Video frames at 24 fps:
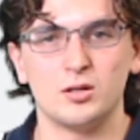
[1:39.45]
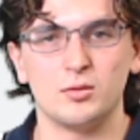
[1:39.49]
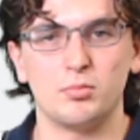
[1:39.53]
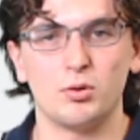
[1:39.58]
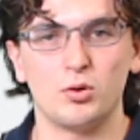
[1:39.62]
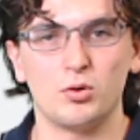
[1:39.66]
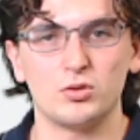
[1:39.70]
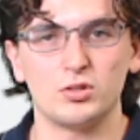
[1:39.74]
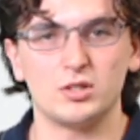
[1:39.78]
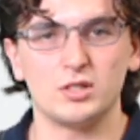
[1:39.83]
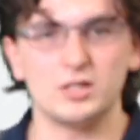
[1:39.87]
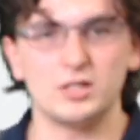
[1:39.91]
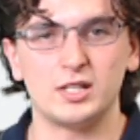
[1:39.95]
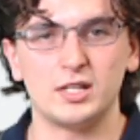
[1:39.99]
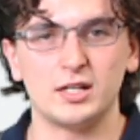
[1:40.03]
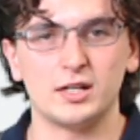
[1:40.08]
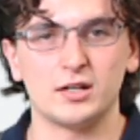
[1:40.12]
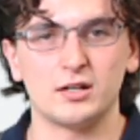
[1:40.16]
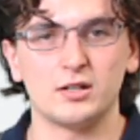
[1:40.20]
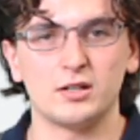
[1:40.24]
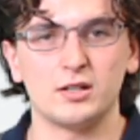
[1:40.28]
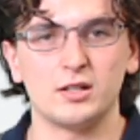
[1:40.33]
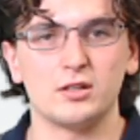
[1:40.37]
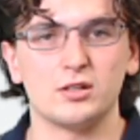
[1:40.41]
bolded
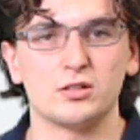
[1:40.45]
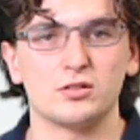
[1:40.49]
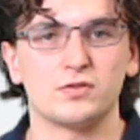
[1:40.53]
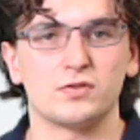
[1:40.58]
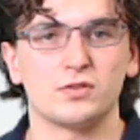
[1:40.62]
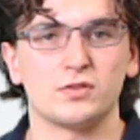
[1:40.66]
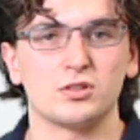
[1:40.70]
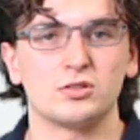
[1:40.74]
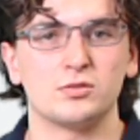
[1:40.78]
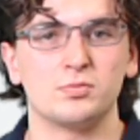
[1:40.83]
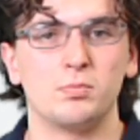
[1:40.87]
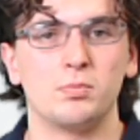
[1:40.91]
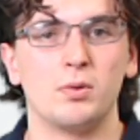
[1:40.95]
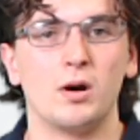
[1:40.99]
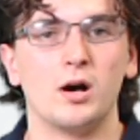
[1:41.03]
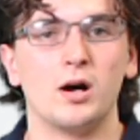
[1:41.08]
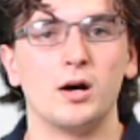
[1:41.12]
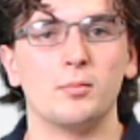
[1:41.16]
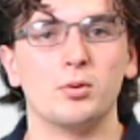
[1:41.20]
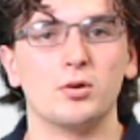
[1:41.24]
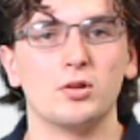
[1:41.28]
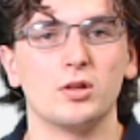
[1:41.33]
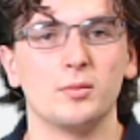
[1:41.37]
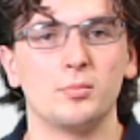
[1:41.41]
here is this
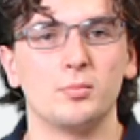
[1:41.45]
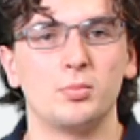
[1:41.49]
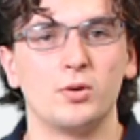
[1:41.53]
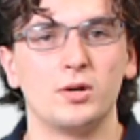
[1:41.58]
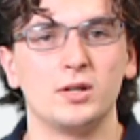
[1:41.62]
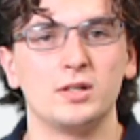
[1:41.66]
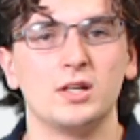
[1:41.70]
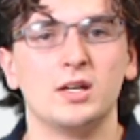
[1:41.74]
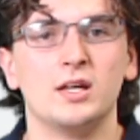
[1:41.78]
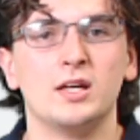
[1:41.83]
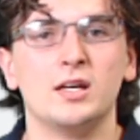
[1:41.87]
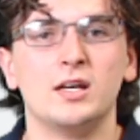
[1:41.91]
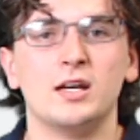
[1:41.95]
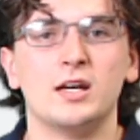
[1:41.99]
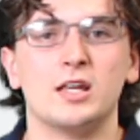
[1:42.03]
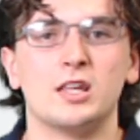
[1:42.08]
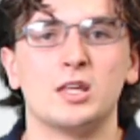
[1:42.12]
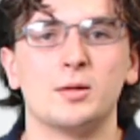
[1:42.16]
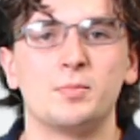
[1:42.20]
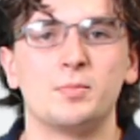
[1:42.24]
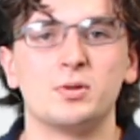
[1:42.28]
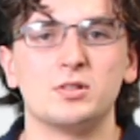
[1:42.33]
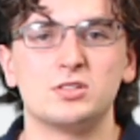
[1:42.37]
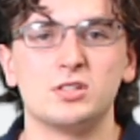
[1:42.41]
bold point, in
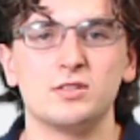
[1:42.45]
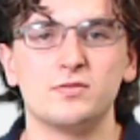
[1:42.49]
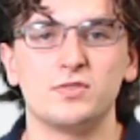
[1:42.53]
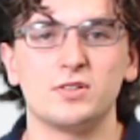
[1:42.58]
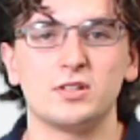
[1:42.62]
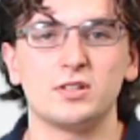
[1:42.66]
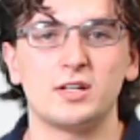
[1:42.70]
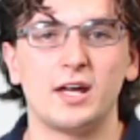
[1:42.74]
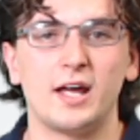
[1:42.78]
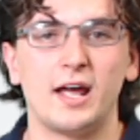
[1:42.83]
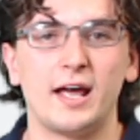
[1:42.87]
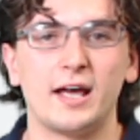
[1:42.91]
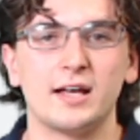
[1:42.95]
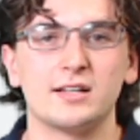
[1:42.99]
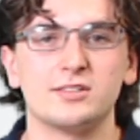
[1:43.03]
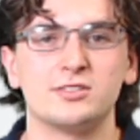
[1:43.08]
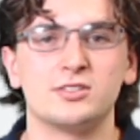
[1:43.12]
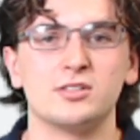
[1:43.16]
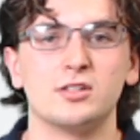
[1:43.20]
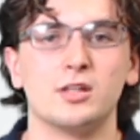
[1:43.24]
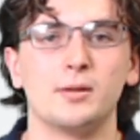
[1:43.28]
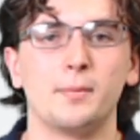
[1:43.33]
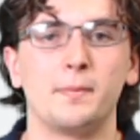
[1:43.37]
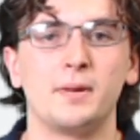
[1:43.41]
the Pacific
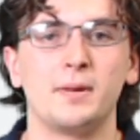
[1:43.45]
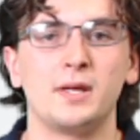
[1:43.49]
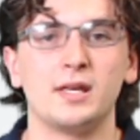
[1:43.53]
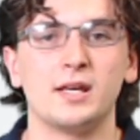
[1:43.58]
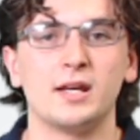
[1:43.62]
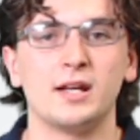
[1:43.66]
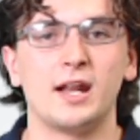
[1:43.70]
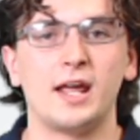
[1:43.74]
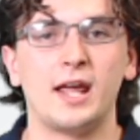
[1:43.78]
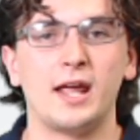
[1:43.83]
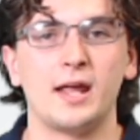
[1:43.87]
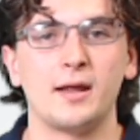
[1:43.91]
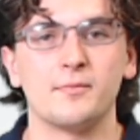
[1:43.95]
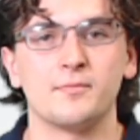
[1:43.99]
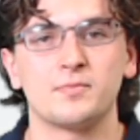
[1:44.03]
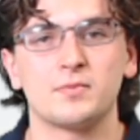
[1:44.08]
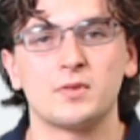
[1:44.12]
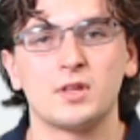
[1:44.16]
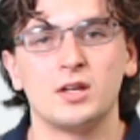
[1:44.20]
as the PNA.